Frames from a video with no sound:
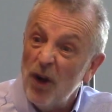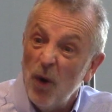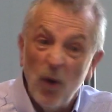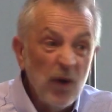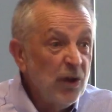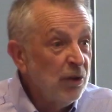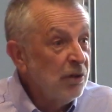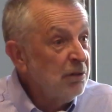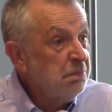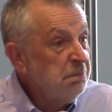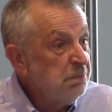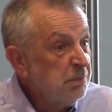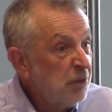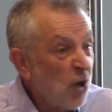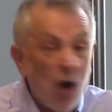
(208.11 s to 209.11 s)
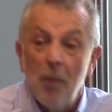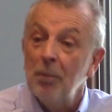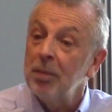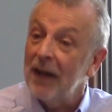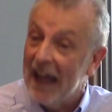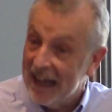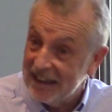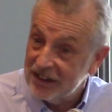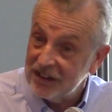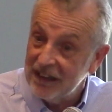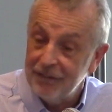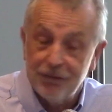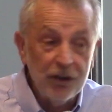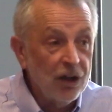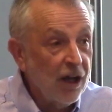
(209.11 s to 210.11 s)
oil complex,
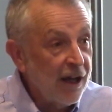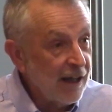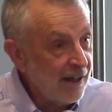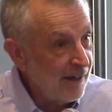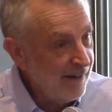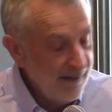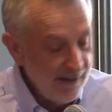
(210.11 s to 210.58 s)
if you like.